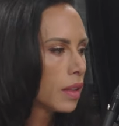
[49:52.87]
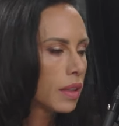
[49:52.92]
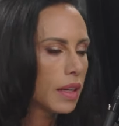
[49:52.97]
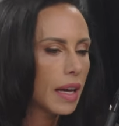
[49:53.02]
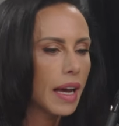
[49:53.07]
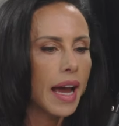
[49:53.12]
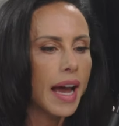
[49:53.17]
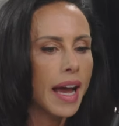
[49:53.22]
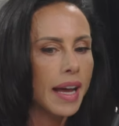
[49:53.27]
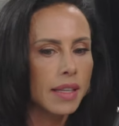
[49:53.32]

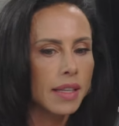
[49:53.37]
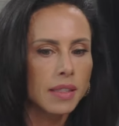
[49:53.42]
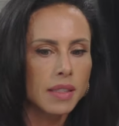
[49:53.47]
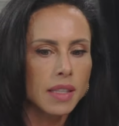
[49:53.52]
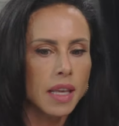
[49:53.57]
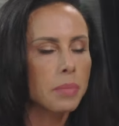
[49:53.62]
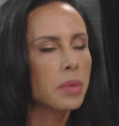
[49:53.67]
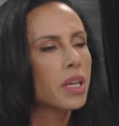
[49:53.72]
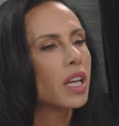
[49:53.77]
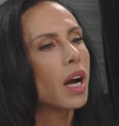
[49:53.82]
Yeah. as
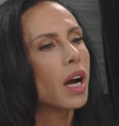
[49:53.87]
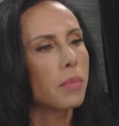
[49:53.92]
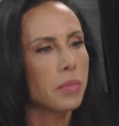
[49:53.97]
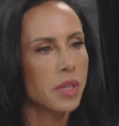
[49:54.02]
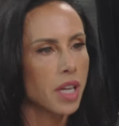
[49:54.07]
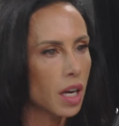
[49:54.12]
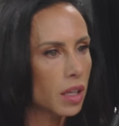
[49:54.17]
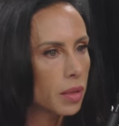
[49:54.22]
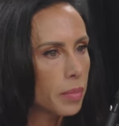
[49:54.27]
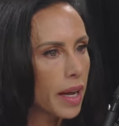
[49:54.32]
they become
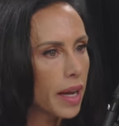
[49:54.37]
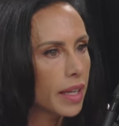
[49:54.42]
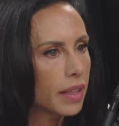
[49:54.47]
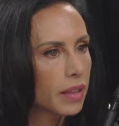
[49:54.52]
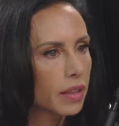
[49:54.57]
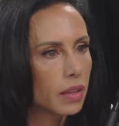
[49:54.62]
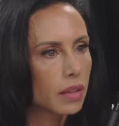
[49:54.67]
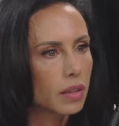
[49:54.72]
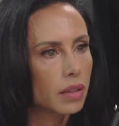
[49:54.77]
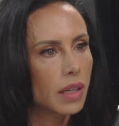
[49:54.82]
young
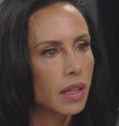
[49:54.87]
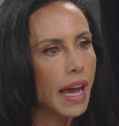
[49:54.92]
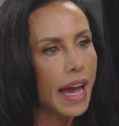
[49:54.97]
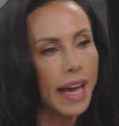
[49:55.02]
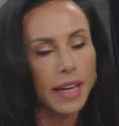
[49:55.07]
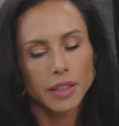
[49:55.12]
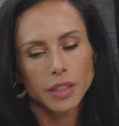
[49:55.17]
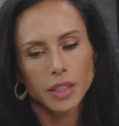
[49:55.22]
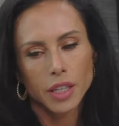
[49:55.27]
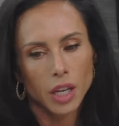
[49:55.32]
men yeah,
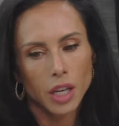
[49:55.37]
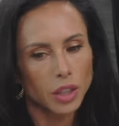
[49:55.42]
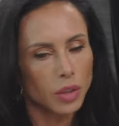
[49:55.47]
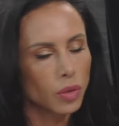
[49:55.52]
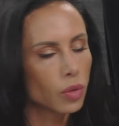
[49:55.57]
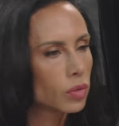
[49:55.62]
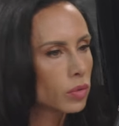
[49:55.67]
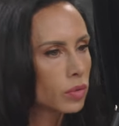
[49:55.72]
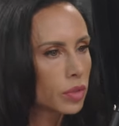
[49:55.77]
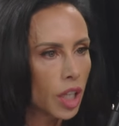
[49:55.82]
and
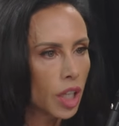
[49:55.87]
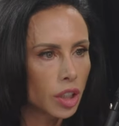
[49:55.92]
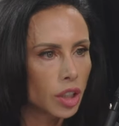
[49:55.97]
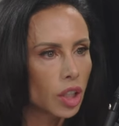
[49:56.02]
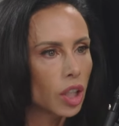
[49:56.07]
young young